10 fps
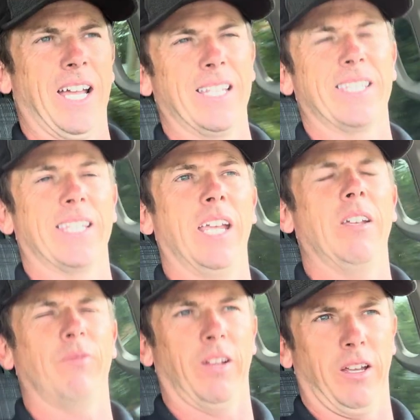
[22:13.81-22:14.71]
and
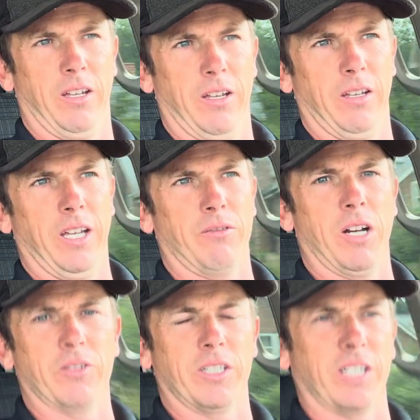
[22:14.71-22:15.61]
safely get
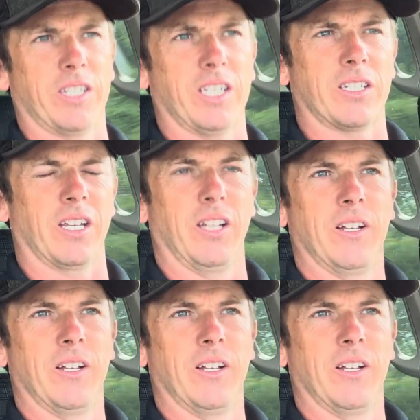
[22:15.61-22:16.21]
round it at 60.